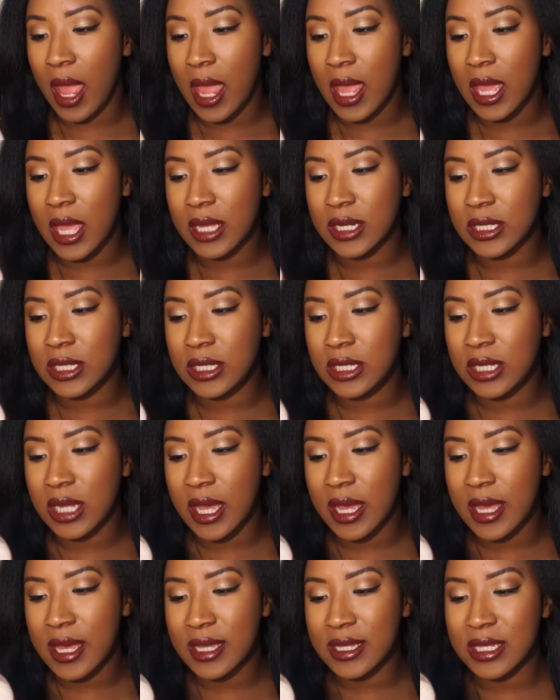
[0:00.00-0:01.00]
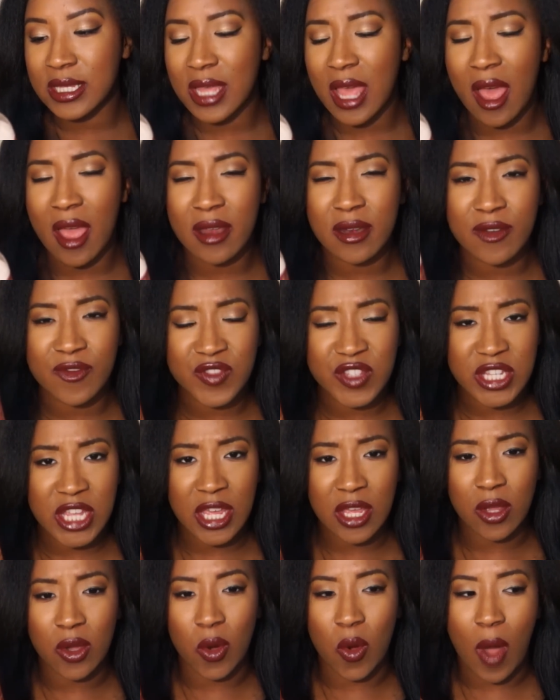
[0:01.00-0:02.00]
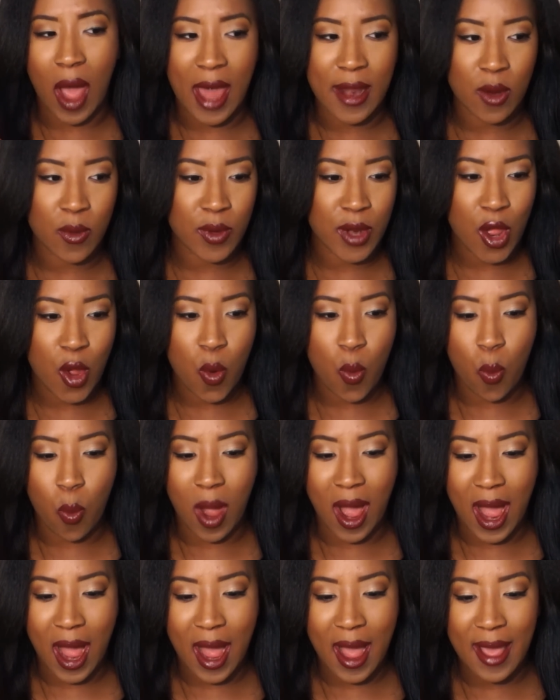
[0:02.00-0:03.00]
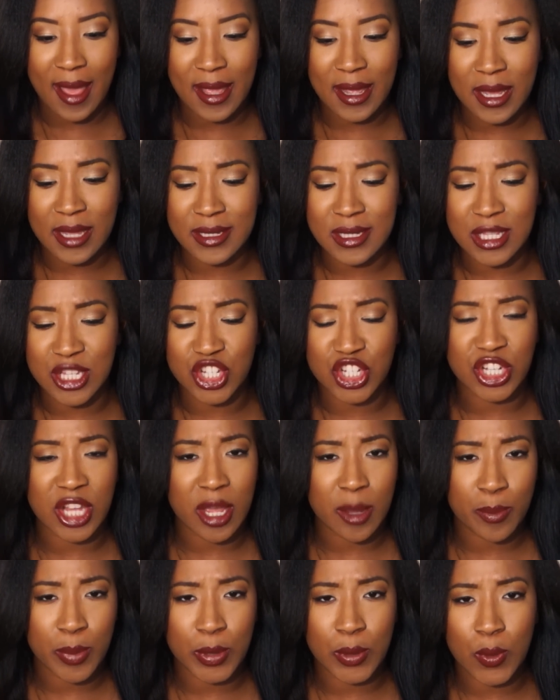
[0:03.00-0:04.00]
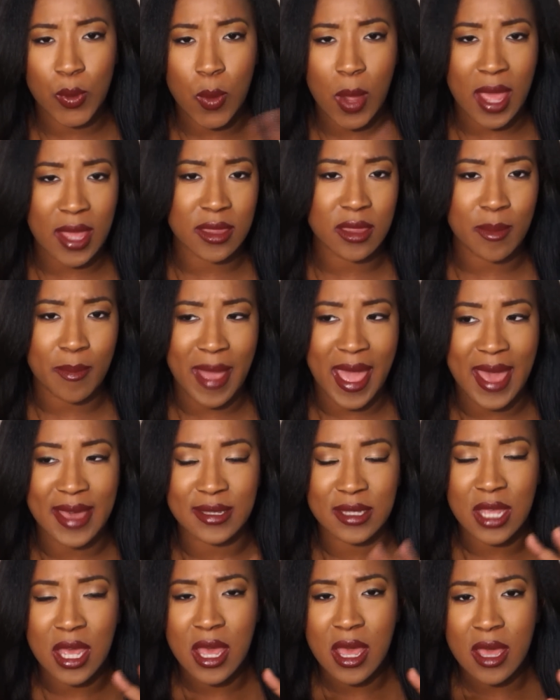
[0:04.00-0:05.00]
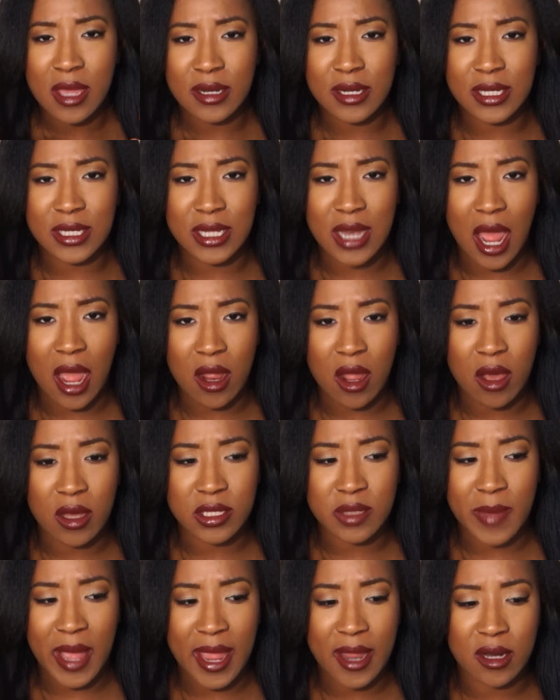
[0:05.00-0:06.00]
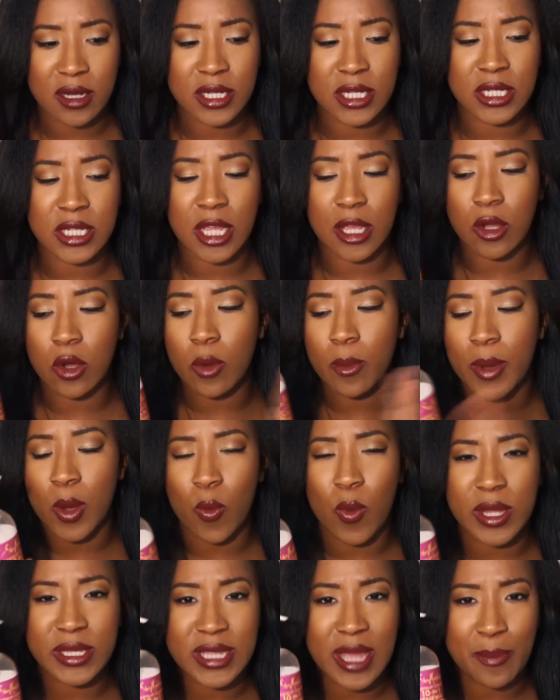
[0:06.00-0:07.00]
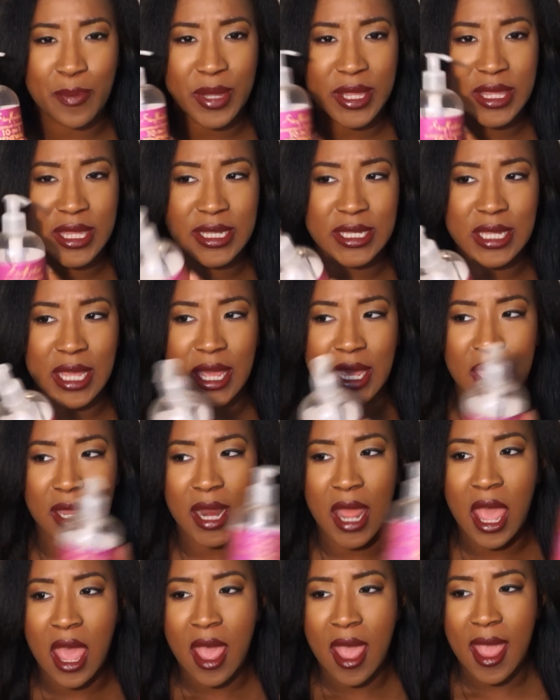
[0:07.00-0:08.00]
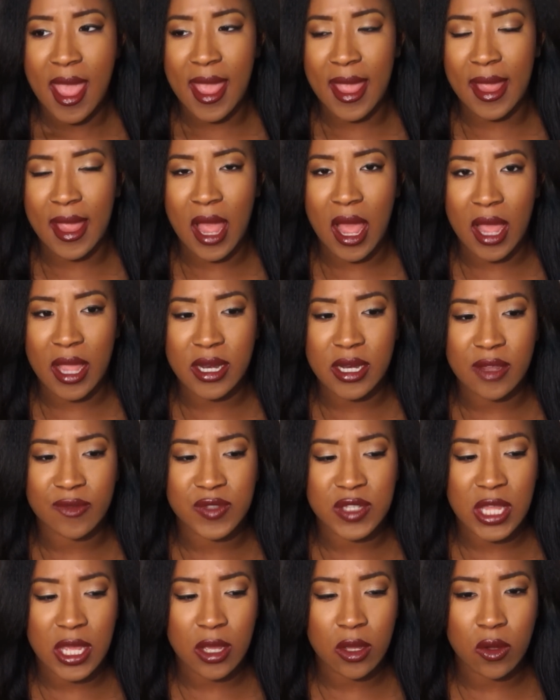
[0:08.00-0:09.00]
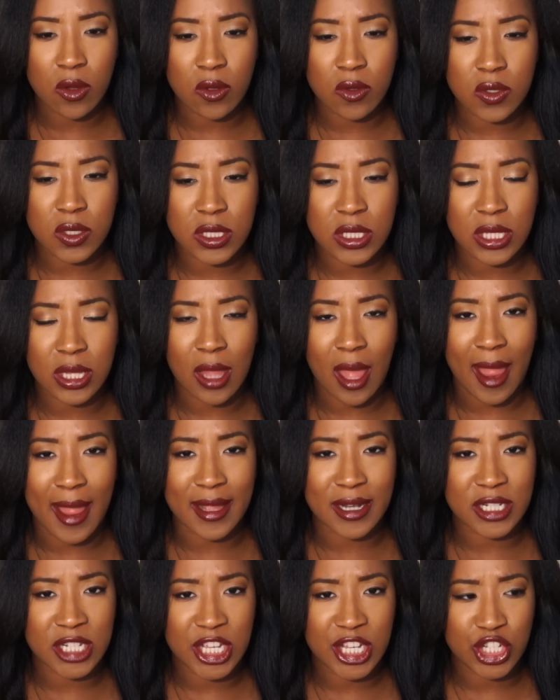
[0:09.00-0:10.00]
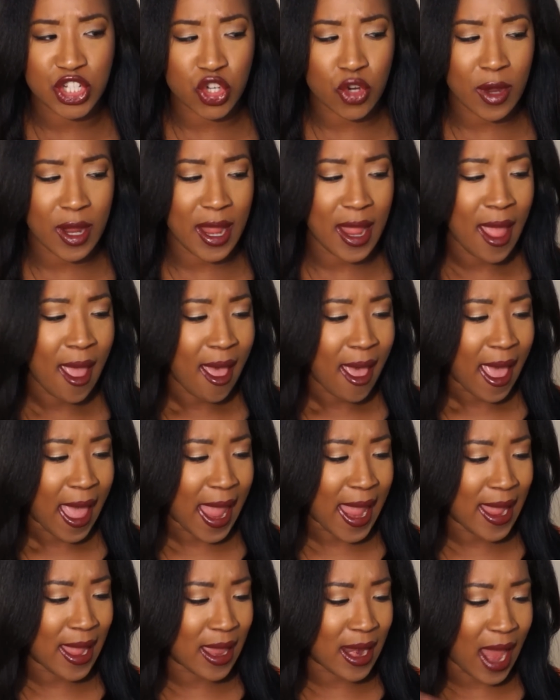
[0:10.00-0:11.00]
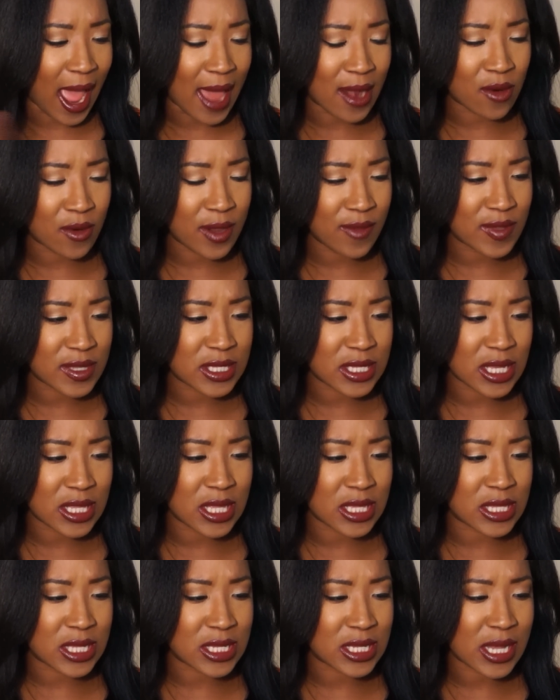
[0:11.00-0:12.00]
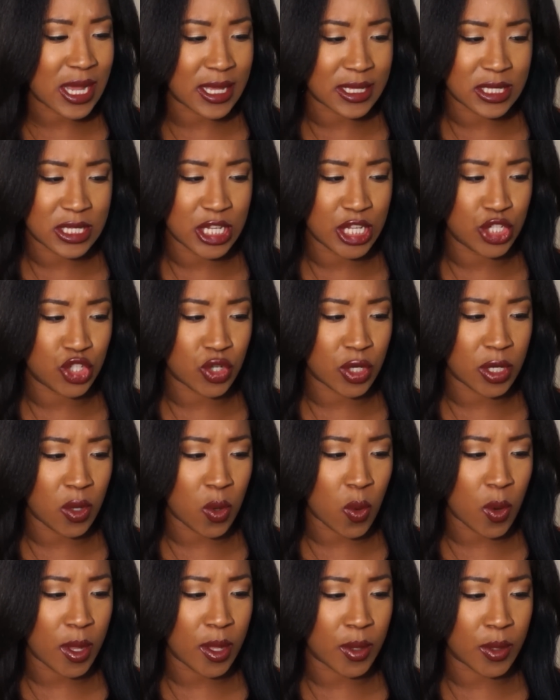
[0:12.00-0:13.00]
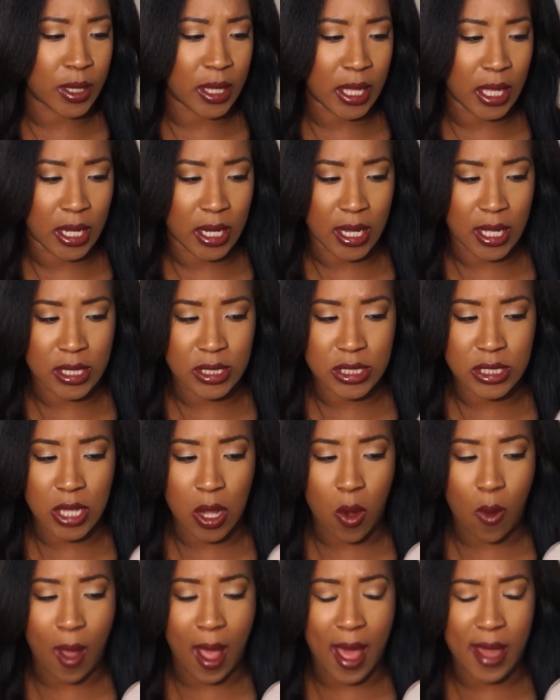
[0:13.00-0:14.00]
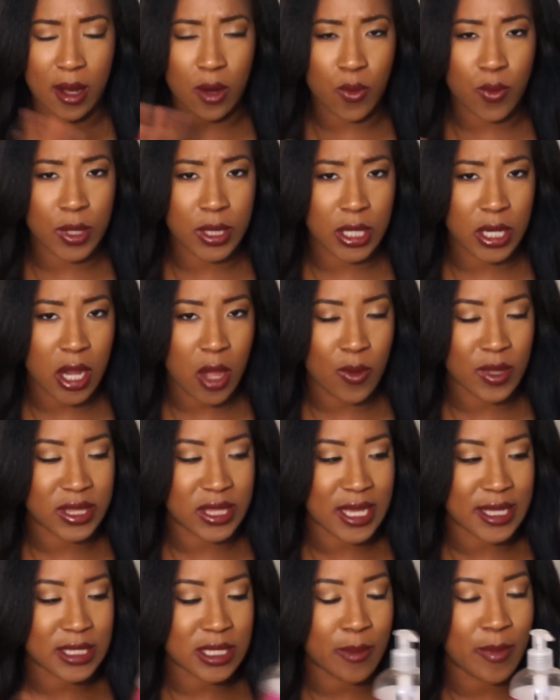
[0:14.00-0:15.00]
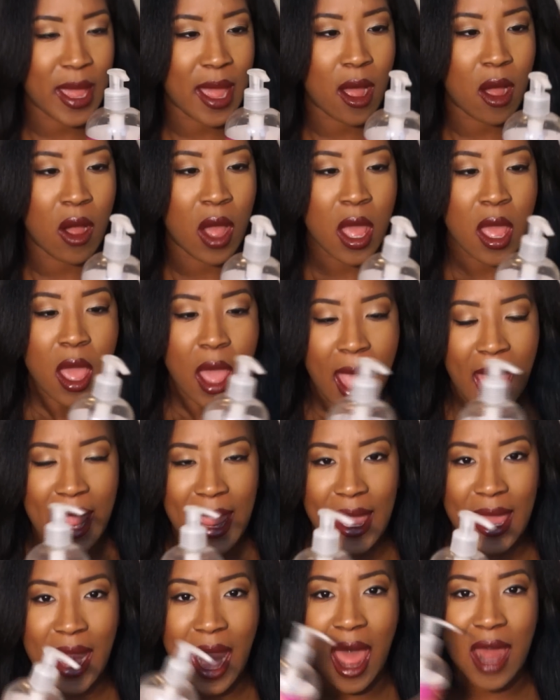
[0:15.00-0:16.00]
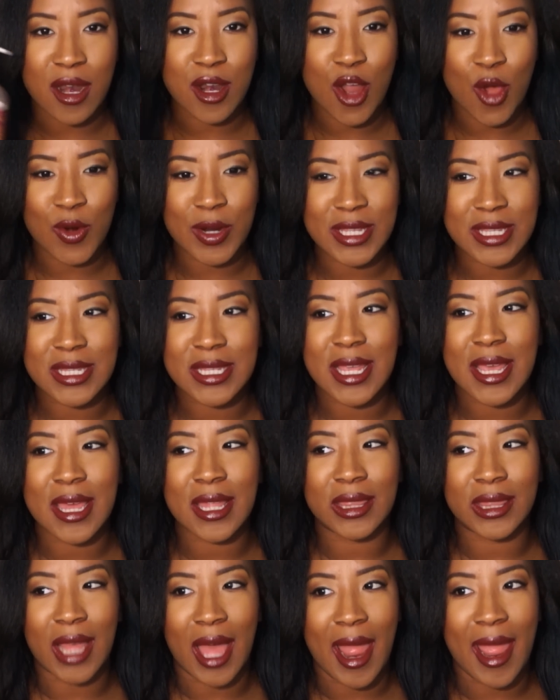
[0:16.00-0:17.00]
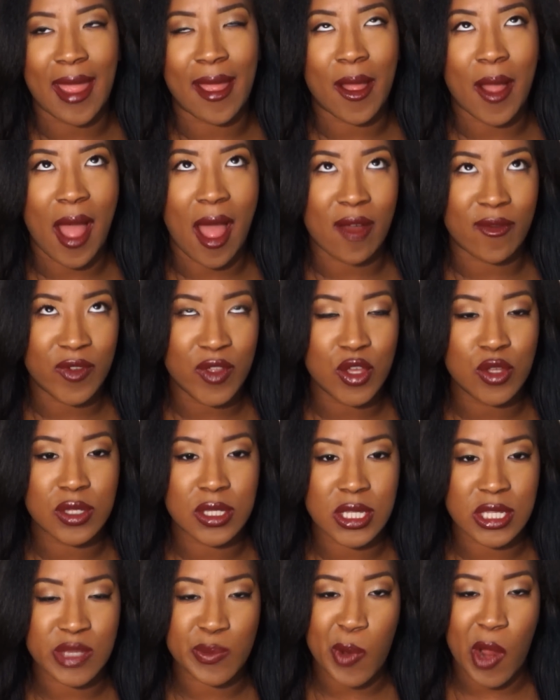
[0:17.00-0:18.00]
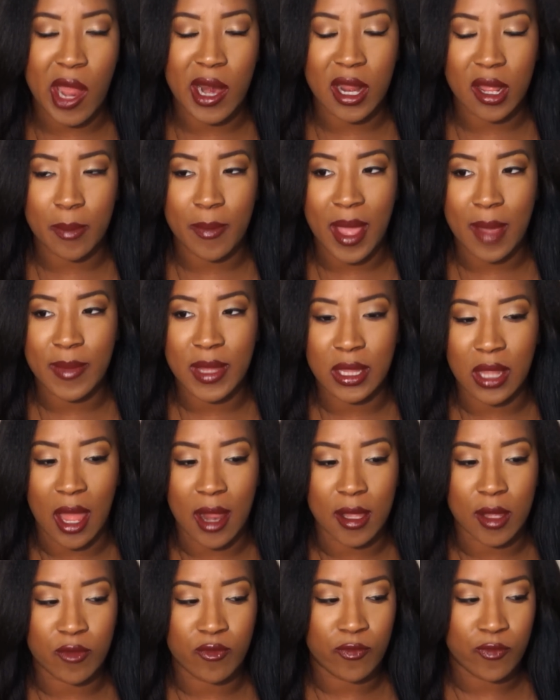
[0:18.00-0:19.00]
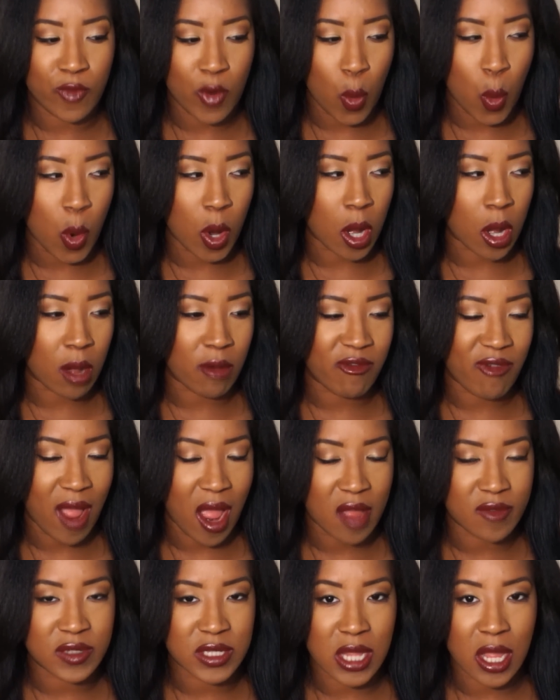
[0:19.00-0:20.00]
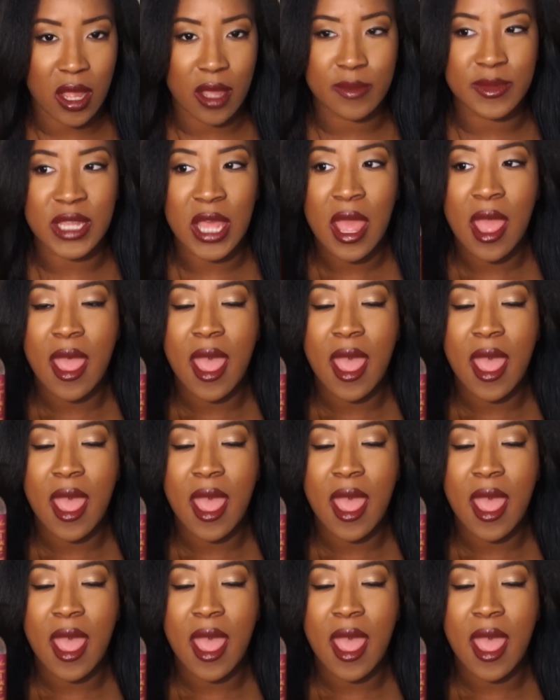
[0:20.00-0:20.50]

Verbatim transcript: It does kind of tingle. I don't know why, because the shampoo in the mask does not cause my hair to tingle, but once I put this in, it kind of tingles like tea tree, and I don't even see that this has tea tree oil in it, so I don't really know what that's about. And I noticed it, like, I've used this product maybe like 4 or 5 times.